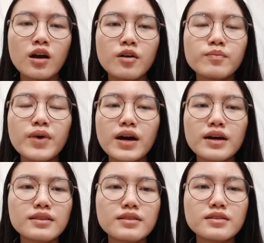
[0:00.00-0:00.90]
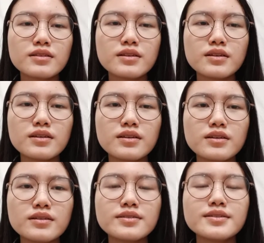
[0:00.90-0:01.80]
but
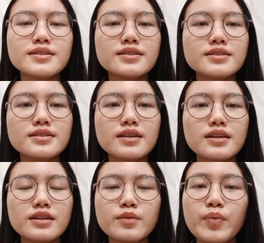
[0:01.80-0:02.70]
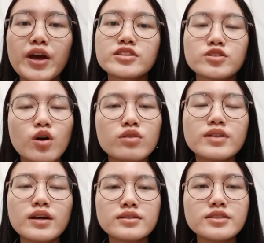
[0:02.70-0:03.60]
it still depends on
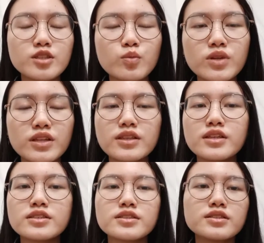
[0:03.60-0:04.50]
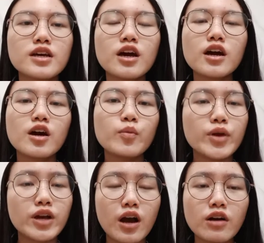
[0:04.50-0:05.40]
their disabilities,
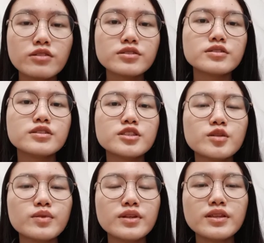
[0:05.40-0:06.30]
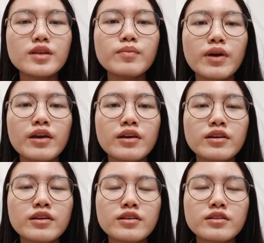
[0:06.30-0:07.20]
because disability
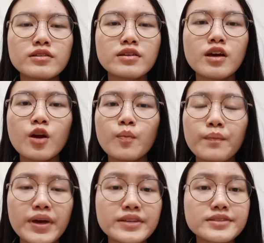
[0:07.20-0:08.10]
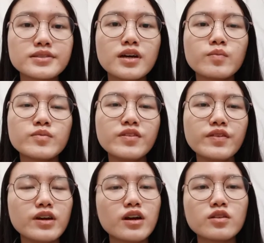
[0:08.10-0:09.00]
makes them
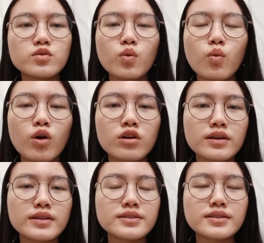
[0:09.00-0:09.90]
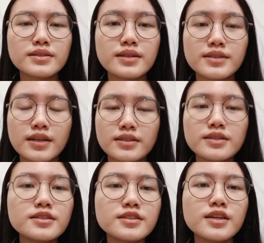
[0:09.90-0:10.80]
difficult to work in certain
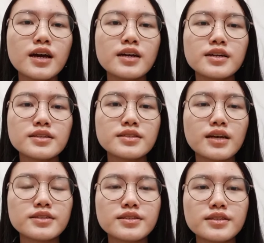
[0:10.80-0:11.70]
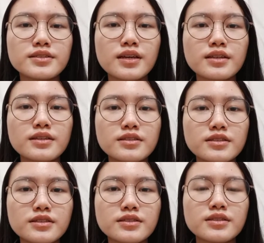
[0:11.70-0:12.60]
sectors, such as
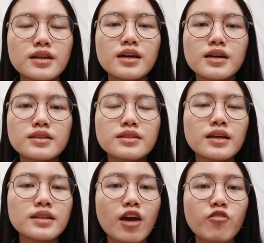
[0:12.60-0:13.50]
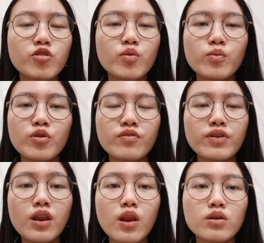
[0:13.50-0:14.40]
sectors that have to move a
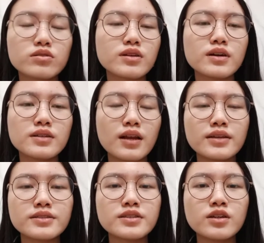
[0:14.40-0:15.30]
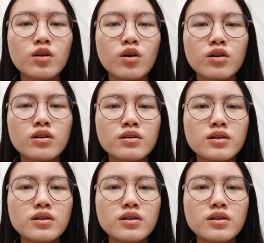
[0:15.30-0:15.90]
lot, analyzing or